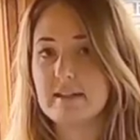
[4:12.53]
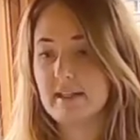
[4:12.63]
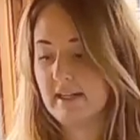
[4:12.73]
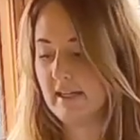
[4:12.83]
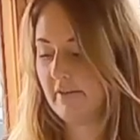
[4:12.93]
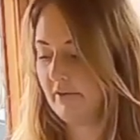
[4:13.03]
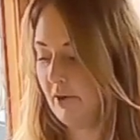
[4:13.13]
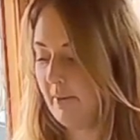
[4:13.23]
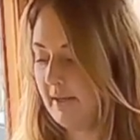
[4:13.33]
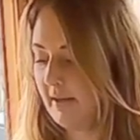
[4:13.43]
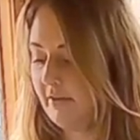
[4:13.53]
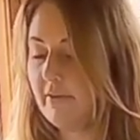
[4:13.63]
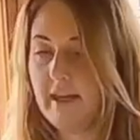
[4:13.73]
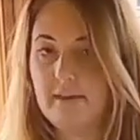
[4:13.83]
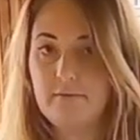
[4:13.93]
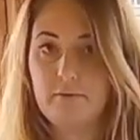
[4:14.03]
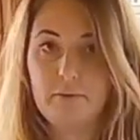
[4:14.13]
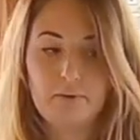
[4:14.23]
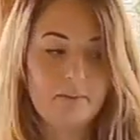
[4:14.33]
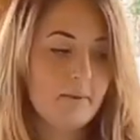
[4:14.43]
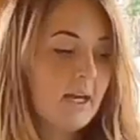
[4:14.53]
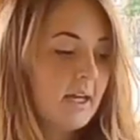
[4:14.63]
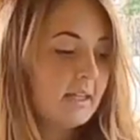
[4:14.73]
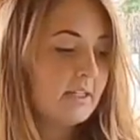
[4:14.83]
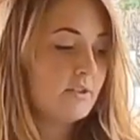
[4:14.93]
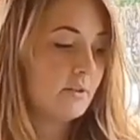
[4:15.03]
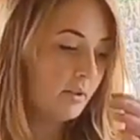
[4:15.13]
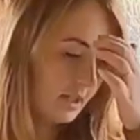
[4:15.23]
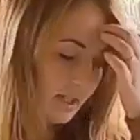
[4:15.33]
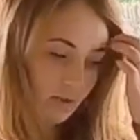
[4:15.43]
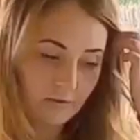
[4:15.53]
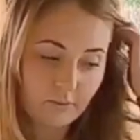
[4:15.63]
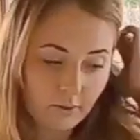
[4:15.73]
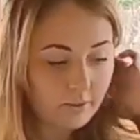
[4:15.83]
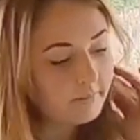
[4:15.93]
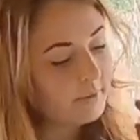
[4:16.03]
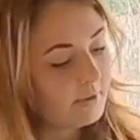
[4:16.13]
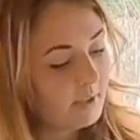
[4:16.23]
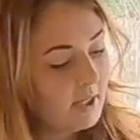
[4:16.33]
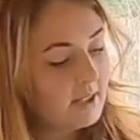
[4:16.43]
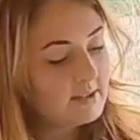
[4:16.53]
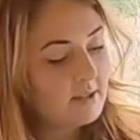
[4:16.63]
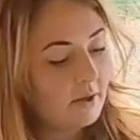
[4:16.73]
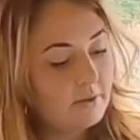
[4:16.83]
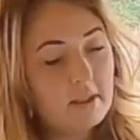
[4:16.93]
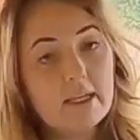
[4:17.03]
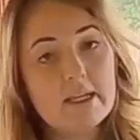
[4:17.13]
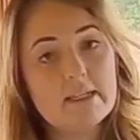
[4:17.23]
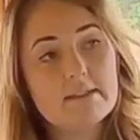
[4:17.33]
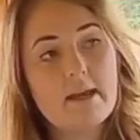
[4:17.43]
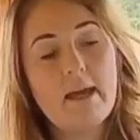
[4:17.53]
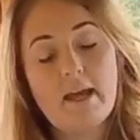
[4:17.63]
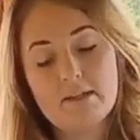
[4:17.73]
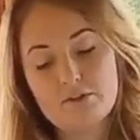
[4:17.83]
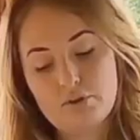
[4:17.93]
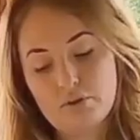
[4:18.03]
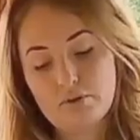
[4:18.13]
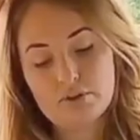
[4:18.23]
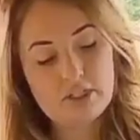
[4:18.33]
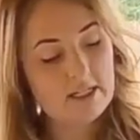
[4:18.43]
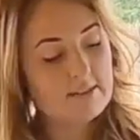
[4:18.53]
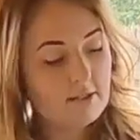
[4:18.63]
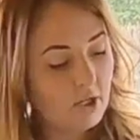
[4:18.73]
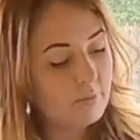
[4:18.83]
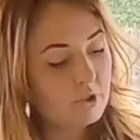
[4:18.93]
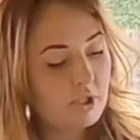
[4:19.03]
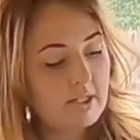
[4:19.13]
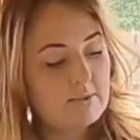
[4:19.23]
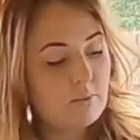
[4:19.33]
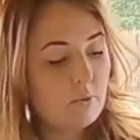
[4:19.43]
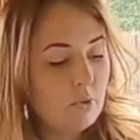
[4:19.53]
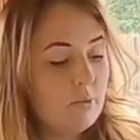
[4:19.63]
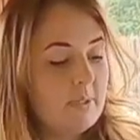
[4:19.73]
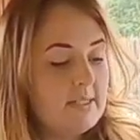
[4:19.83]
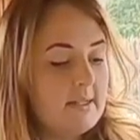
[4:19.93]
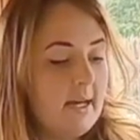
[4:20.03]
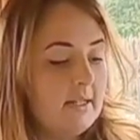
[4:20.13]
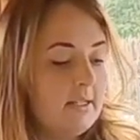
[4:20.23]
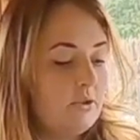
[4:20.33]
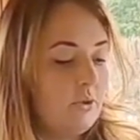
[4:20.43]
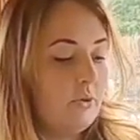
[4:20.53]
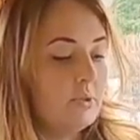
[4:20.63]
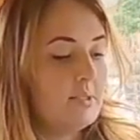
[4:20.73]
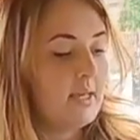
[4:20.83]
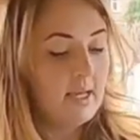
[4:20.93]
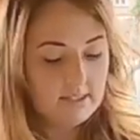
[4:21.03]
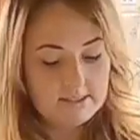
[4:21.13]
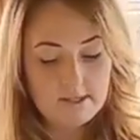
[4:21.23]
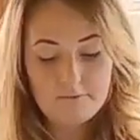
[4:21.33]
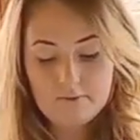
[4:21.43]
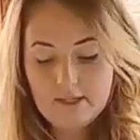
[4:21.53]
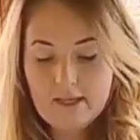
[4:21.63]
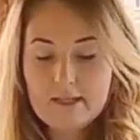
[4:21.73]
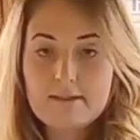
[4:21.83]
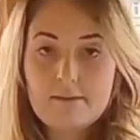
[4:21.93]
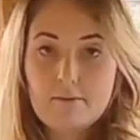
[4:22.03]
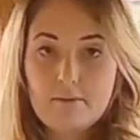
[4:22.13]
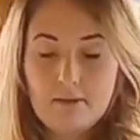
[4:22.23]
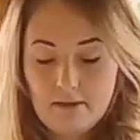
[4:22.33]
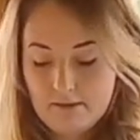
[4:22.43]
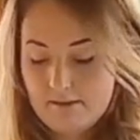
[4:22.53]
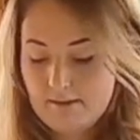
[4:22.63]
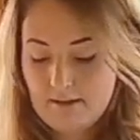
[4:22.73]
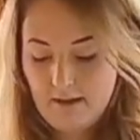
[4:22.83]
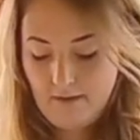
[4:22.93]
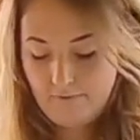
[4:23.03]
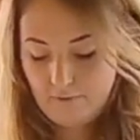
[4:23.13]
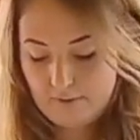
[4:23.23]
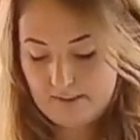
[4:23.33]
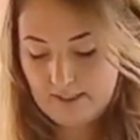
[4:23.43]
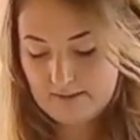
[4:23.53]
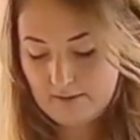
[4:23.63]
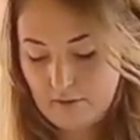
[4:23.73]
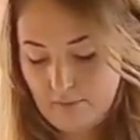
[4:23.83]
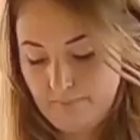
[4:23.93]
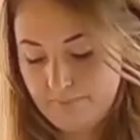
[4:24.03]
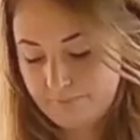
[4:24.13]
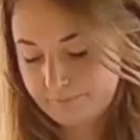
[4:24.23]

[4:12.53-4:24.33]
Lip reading: isn't going to give you enough heat for them. They do like a lot of warmth, so these and your chilies and aubergines will all be staying indoors definitely until the last frost has gone.